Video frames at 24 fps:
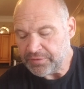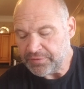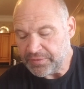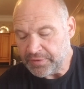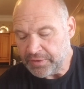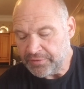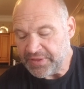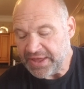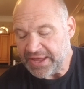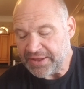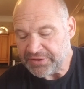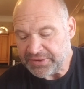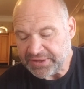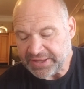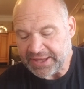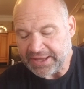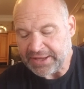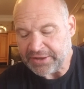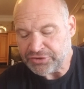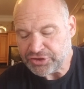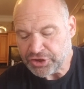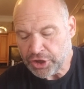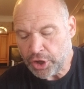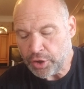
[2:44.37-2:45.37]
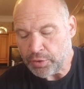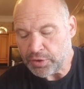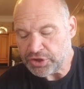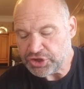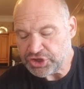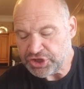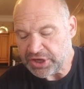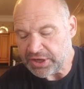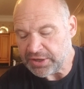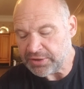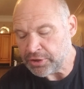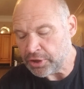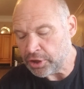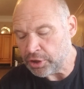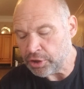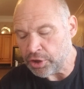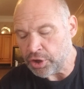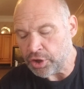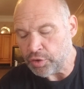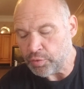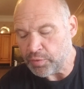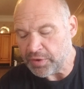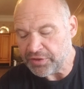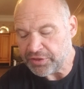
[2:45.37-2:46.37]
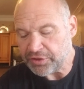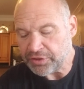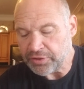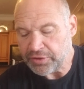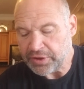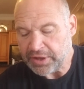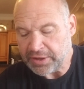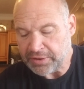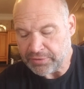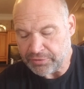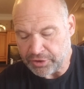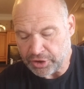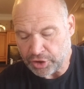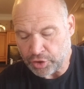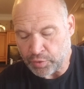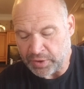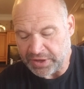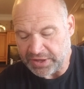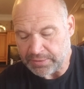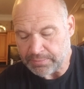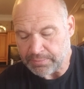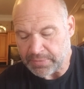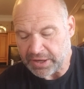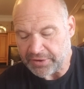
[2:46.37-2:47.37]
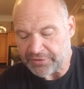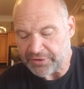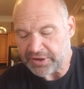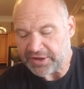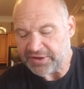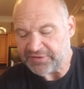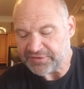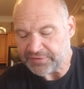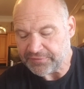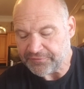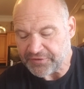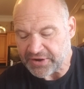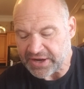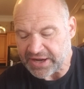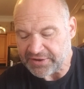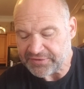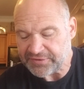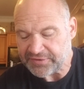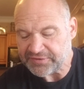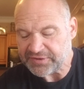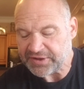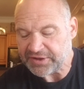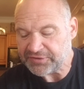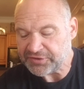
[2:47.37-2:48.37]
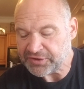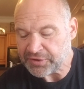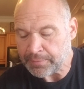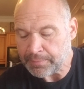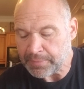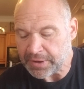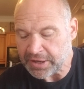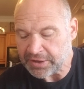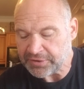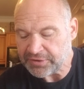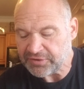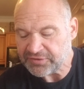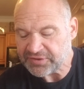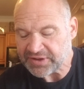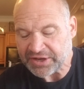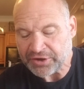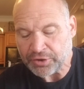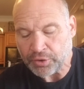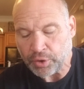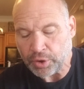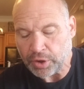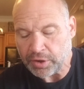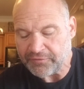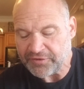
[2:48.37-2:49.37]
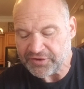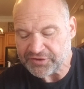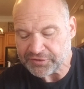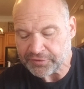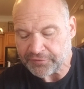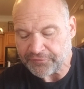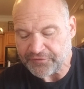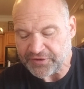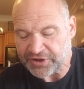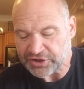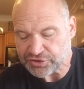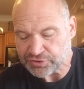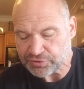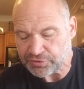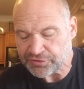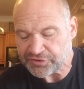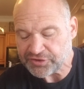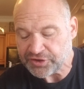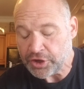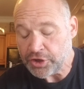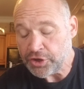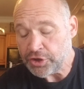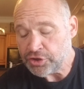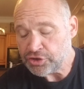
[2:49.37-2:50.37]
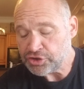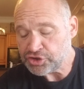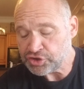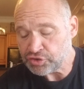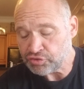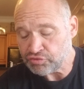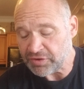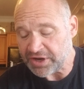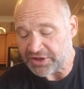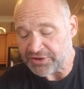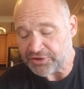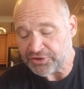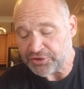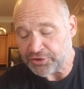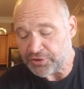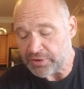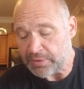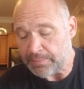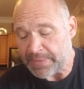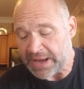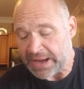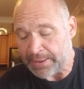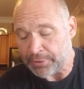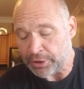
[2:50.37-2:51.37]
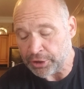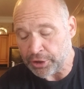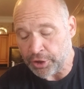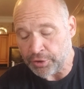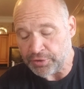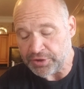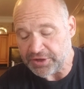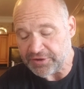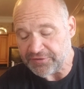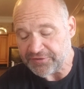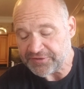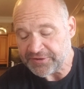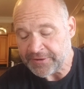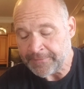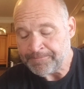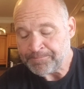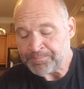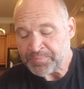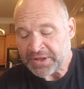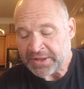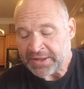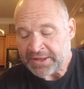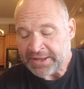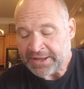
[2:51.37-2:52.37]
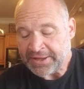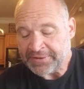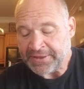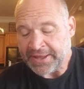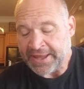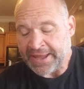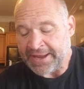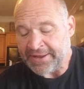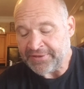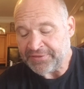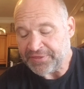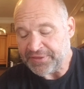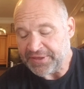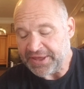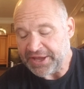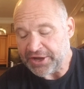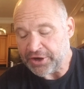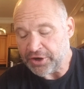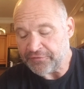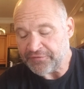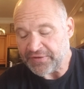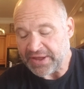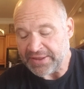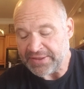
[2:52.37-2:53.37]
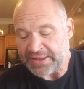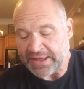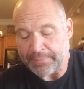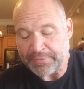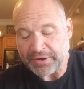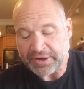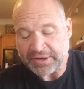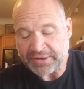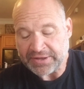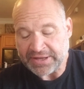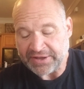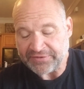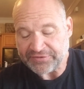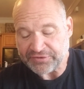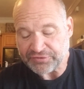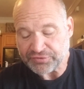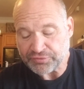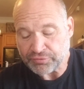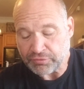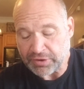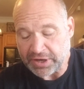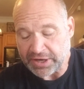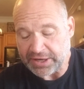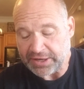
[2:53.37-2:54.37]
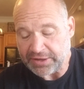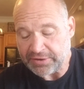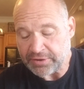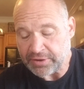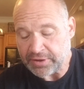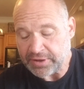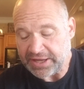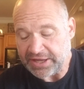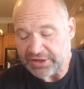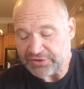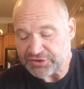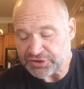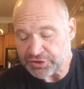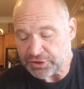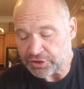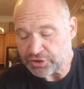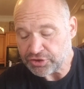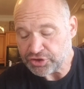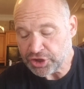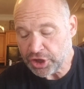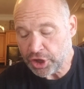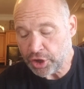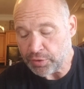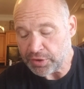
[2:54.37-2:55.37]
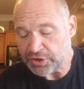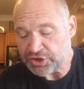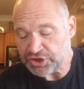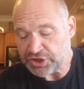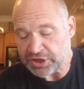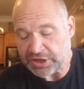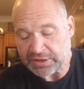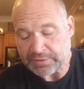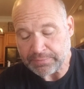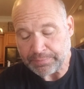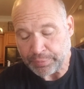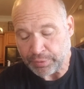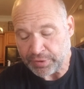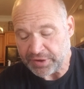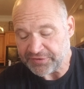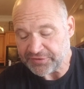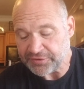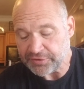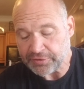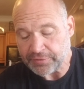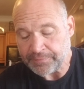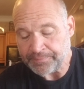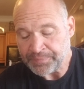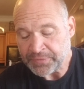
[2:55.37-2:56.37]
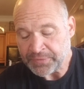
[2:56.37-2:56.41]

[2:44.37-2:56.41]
Then King Jehoiachin, along with the queen mother, his advisors, his commanders, and all of his officials, surrendered to the Babylonians. In the 8th year of Nebuchadnezzar's reign, he took Jehoiachin prisoner.